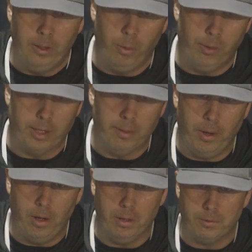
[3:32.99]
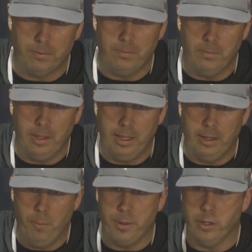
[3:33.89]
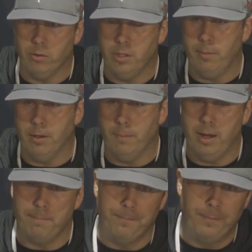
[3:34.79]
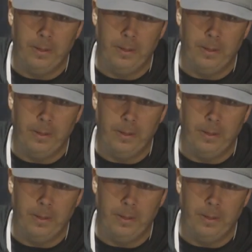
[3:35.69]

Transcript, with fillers: We were getting the ball, hoping to go double them up.